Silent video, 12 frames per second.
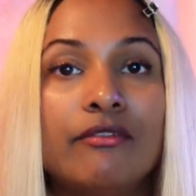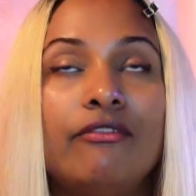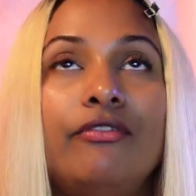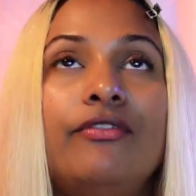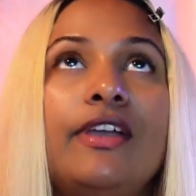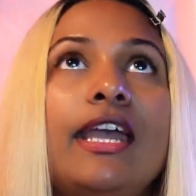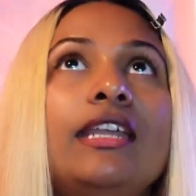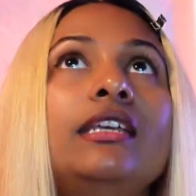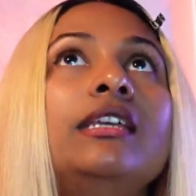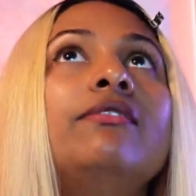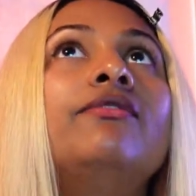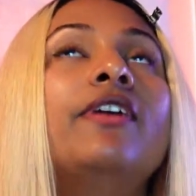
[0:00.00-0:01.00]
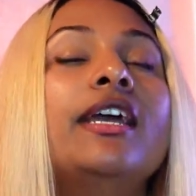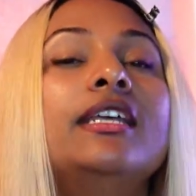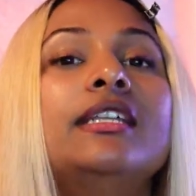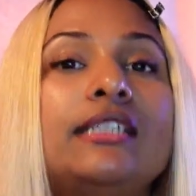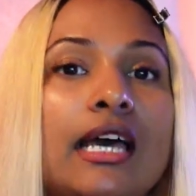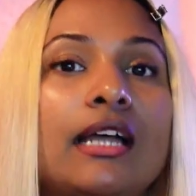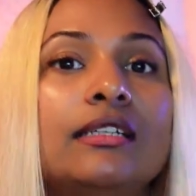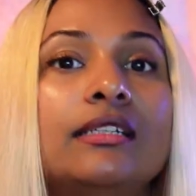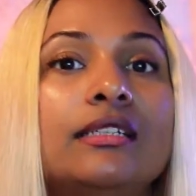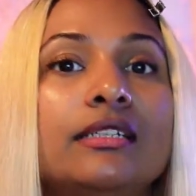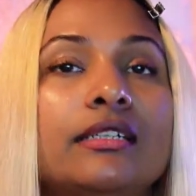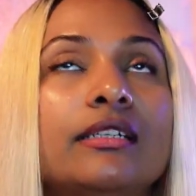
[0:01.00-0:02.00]
Very, very
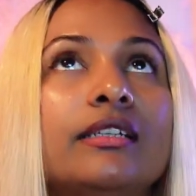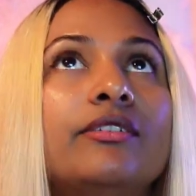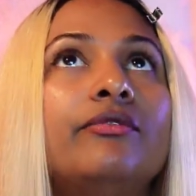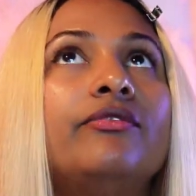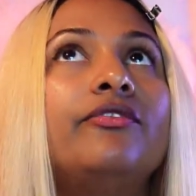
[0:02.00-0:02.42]
talented,